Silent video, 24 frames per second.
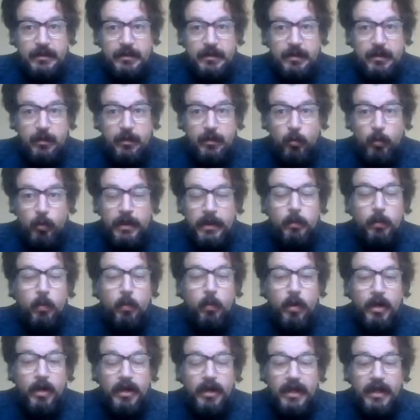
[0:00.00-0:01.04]
we were
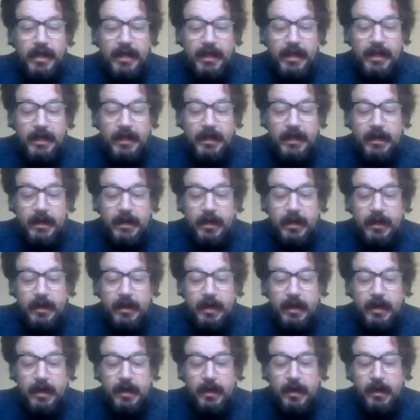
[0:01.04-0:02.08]
working
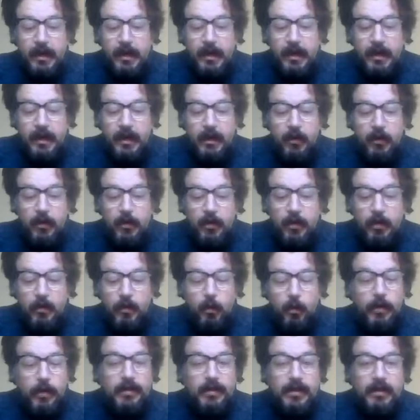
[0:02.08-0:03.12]
with